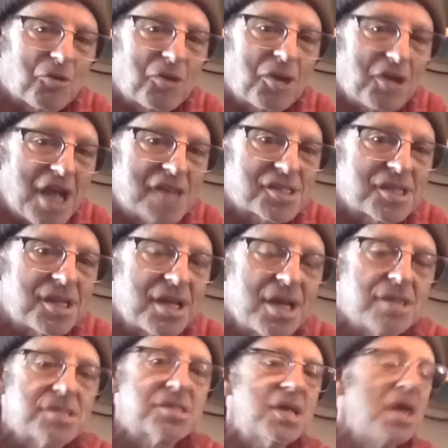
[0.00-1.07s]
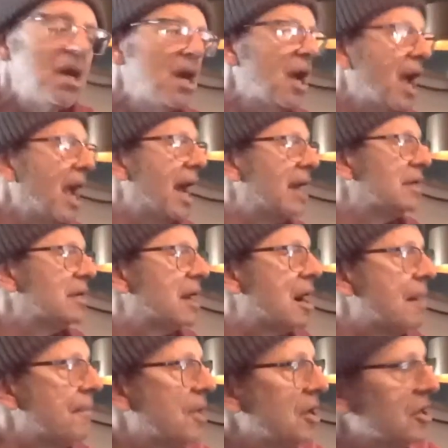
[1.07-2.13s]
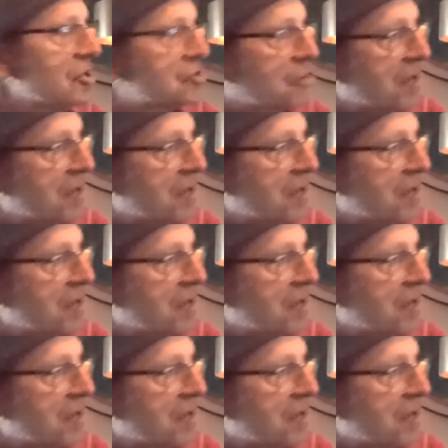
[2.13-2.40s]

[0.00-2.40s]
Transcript: career yes it is and um,